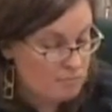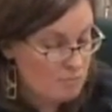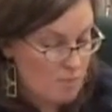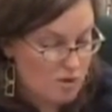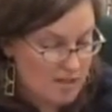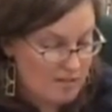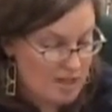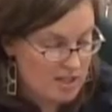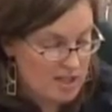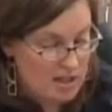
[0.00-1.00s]
Most
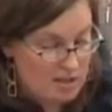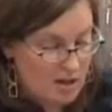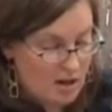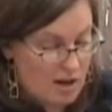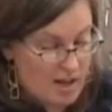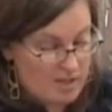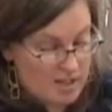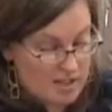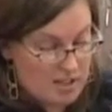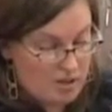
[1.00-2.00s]
evident in their
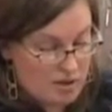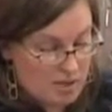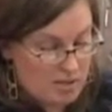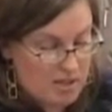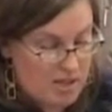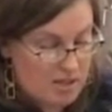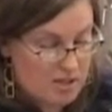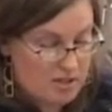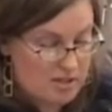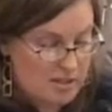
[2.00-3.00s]
advocacy during the Montana
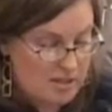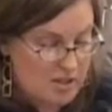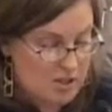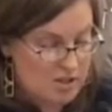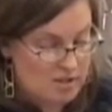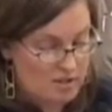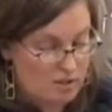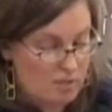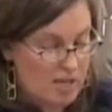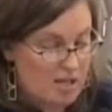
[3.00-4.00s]
legislative sessions over
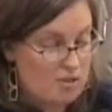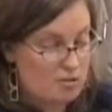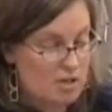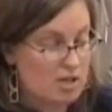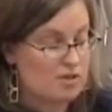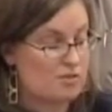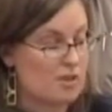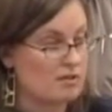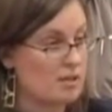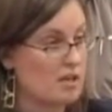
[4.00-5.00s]
the past 3 years
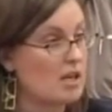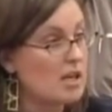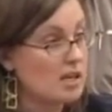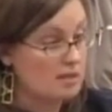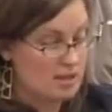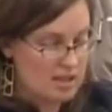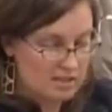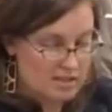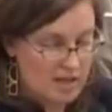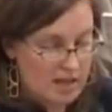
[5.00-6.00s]
when
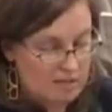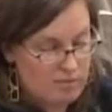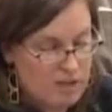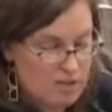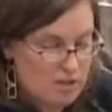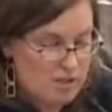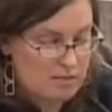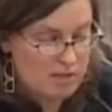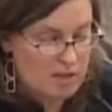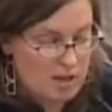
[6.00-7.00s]
these regulations have
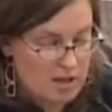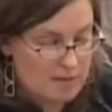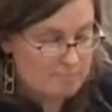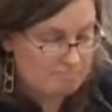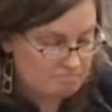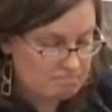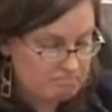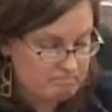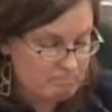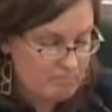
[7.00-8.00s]
been targeted.
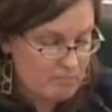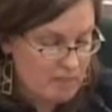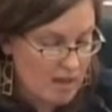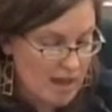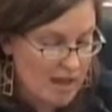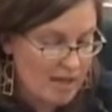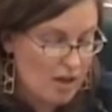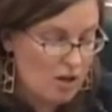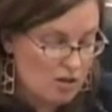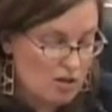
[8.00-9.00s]
And they
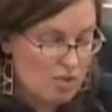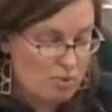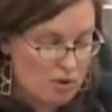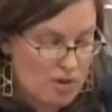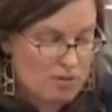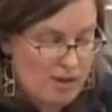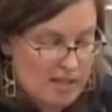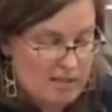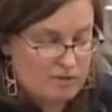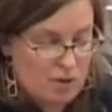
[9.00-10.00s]
also support the
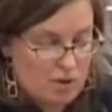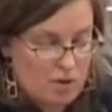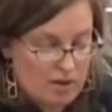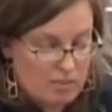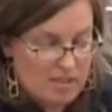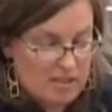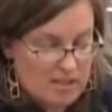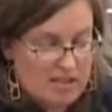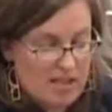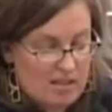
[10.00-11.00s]
rights of local governments to
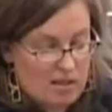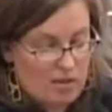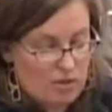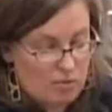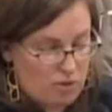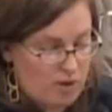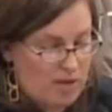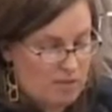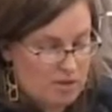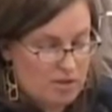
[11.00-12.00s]
set their own
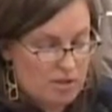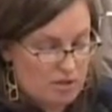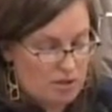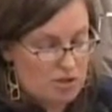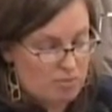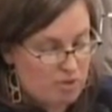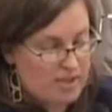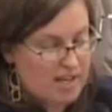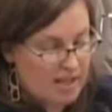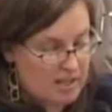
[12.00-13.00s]
parameters in order to
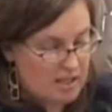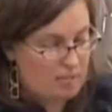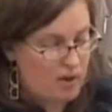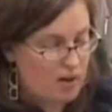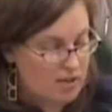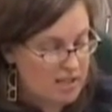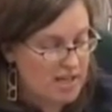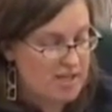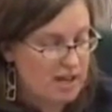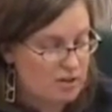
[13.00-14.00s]
protect and
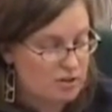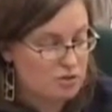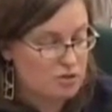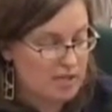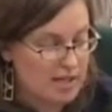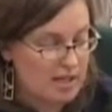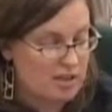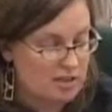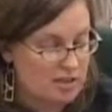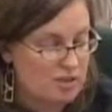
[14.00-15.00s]
prioritize agricultural land
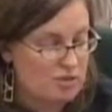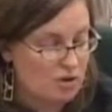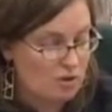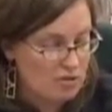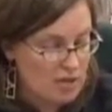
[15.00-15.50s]
under its control